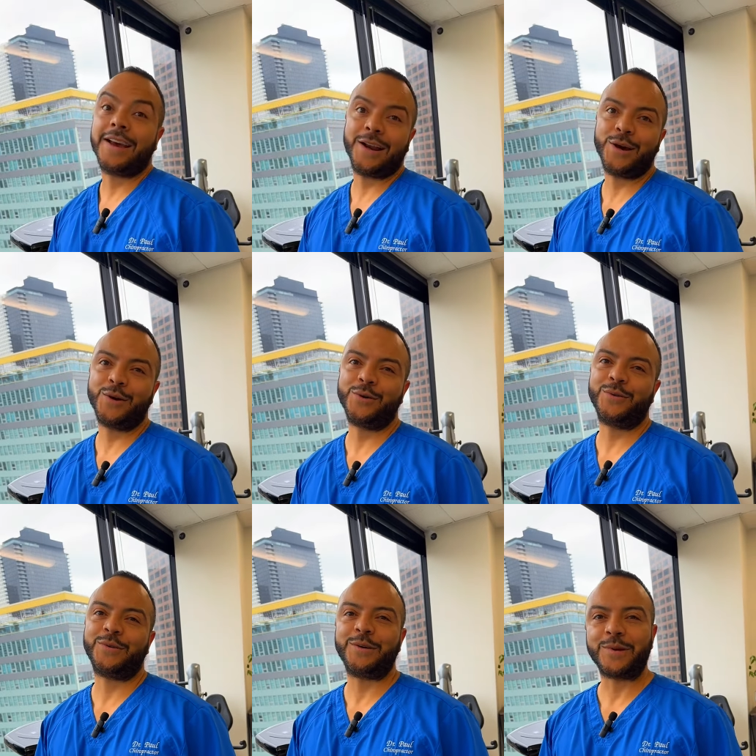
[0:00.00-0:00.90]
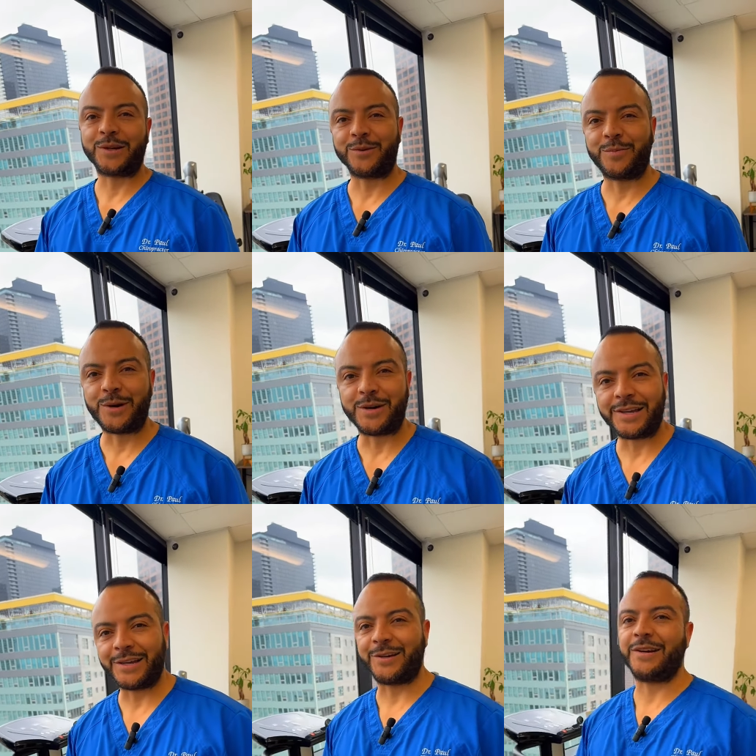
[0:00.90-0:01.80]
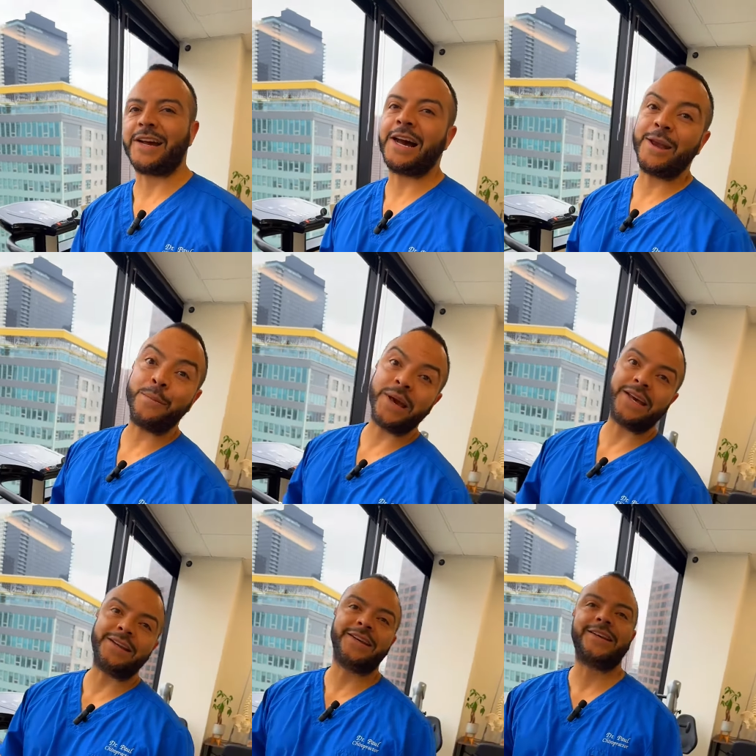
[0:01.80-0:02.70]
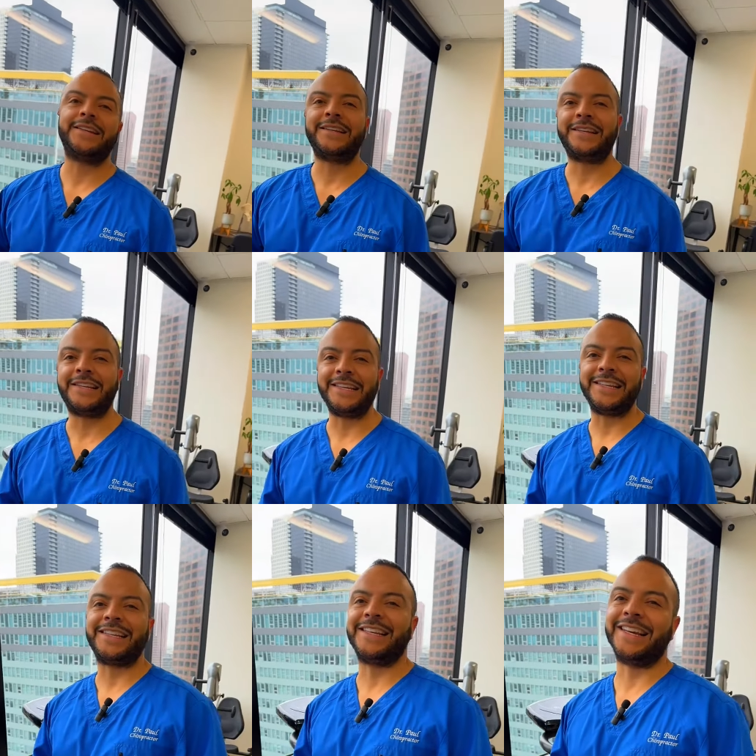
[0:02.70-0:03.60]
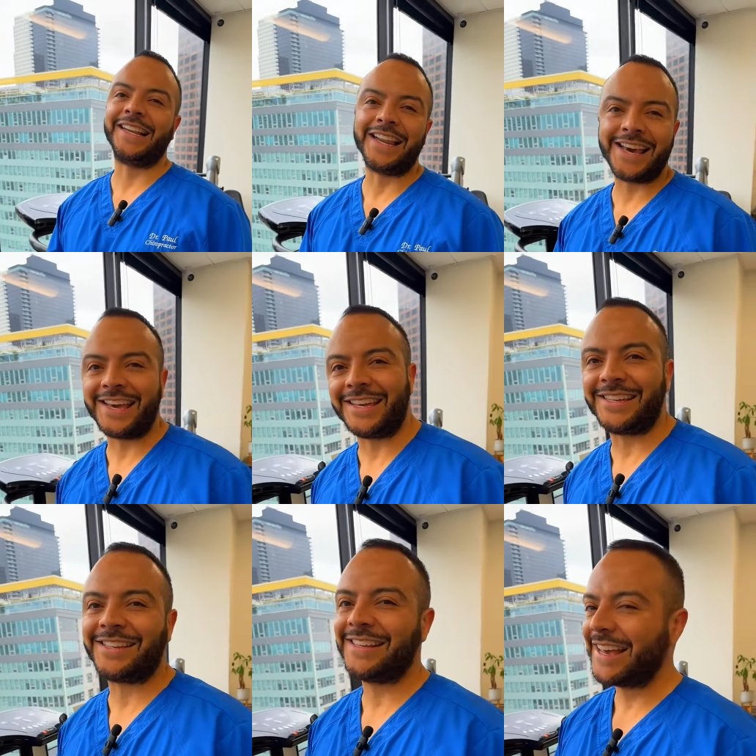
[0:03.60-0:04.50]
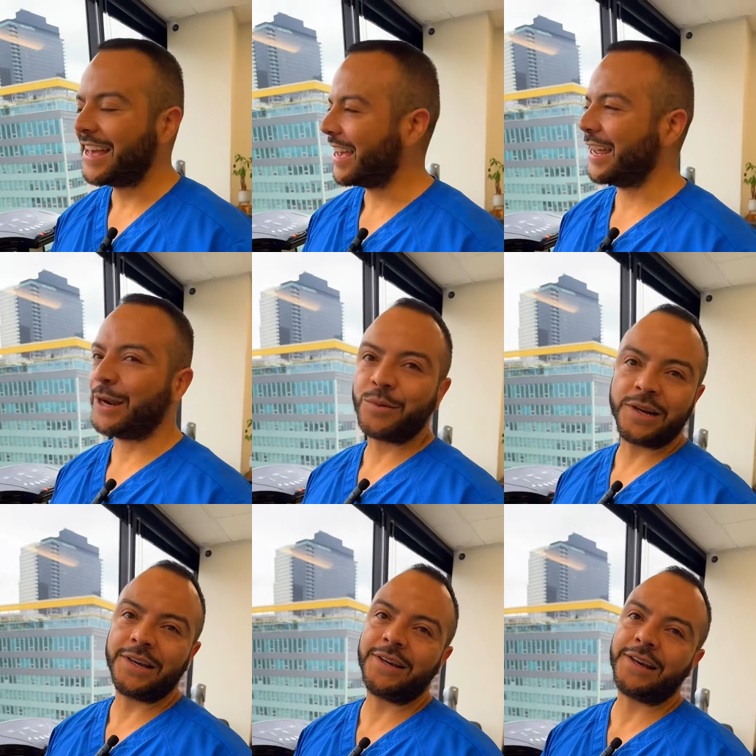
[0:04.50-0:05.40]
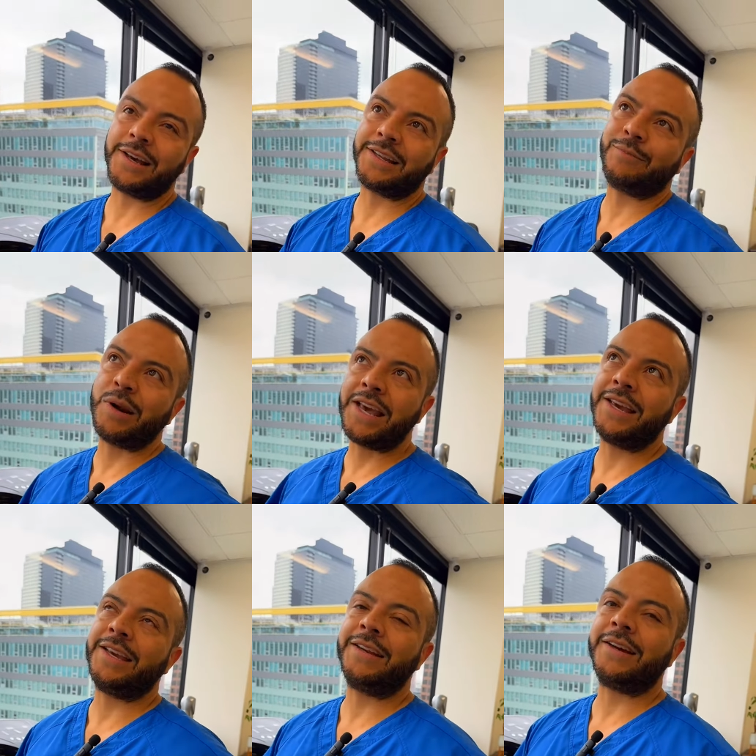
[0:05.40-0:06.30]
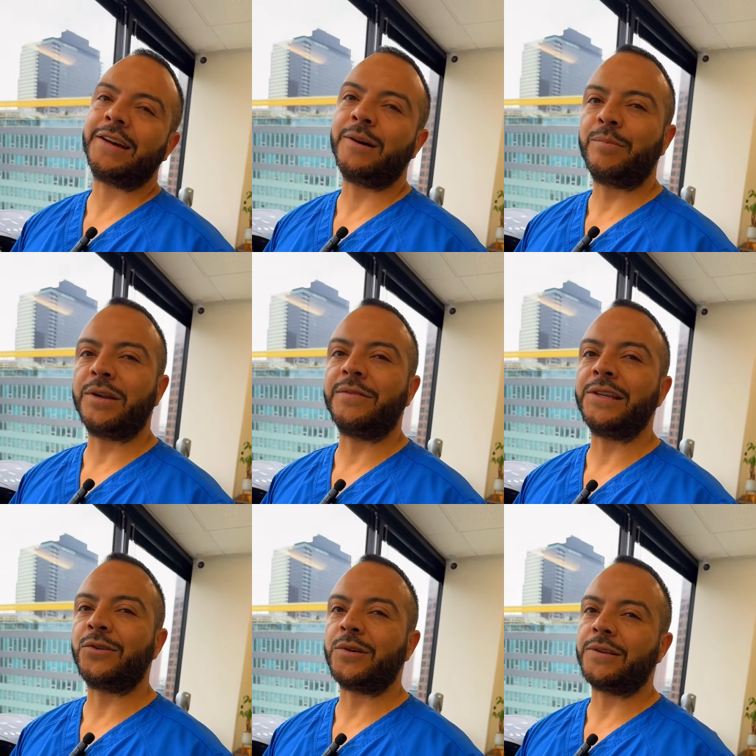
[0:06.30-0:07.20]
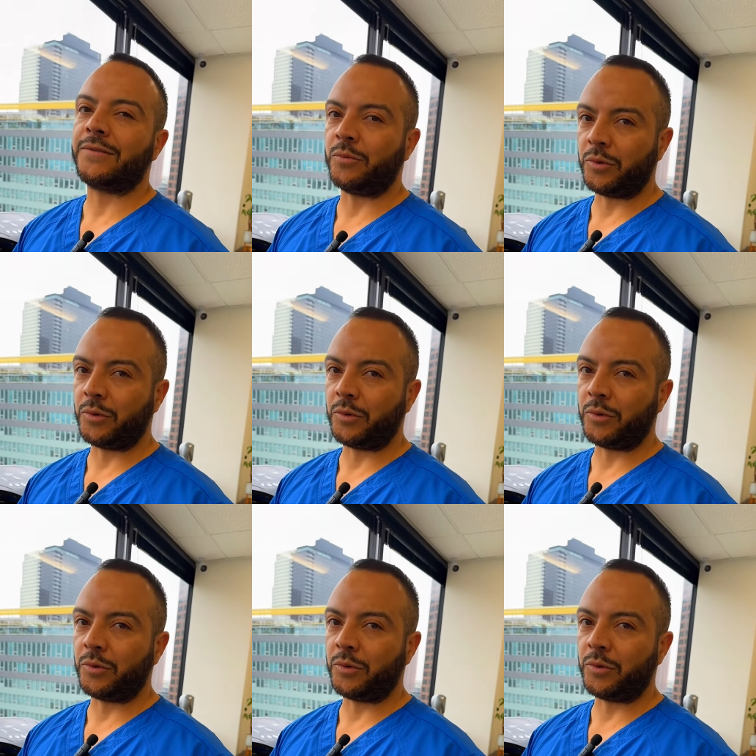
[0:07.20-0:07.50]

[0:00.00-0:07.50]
Hello, I'm Dr. Paul here at IMED DTLA, and I'm going to explain a couple of injuries from